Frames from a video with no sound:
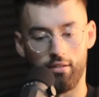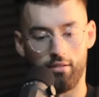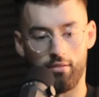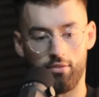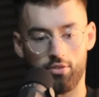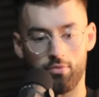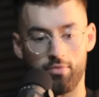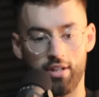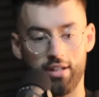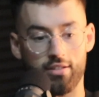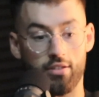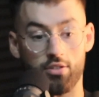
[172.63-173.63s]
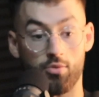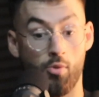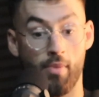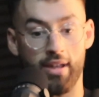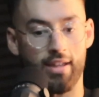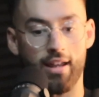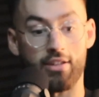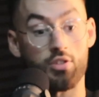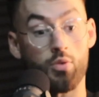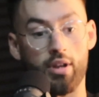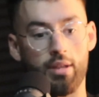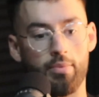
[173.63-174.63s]
some days in the summer might get like
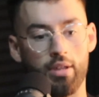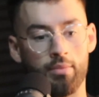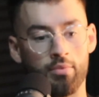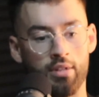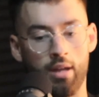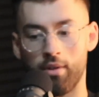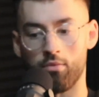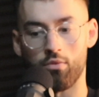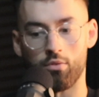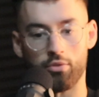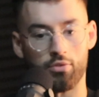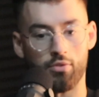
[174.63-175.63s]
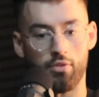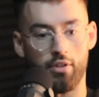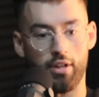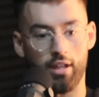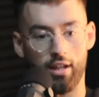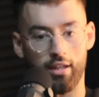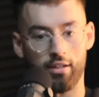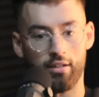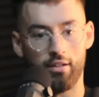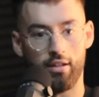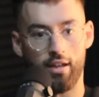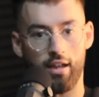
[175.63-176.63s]
20 people, and I'd be like, "Whoa, what's going on here?" Like
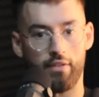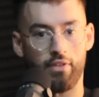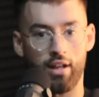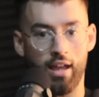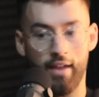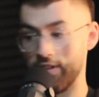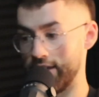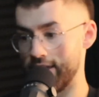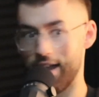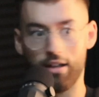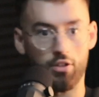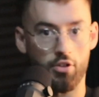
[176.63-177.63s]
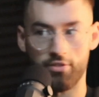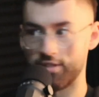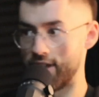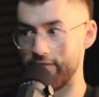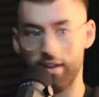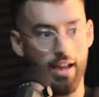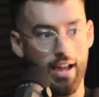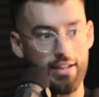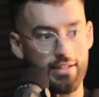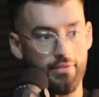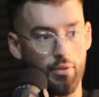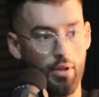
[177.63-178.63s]
I felt like I have like constantly have like
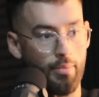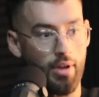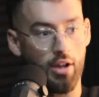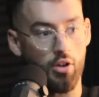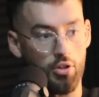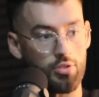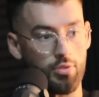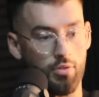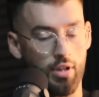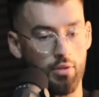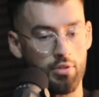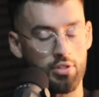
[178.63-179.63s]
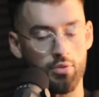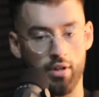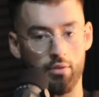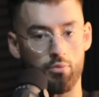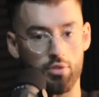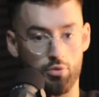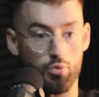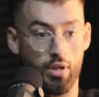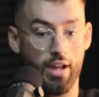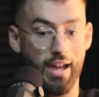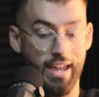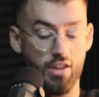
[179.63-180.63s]
eyes everywhere. But I got used to it quite quick, which
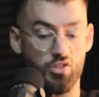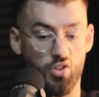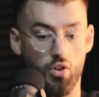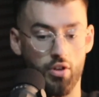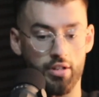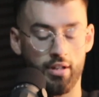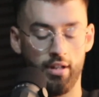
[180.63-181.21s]
I enjoyed.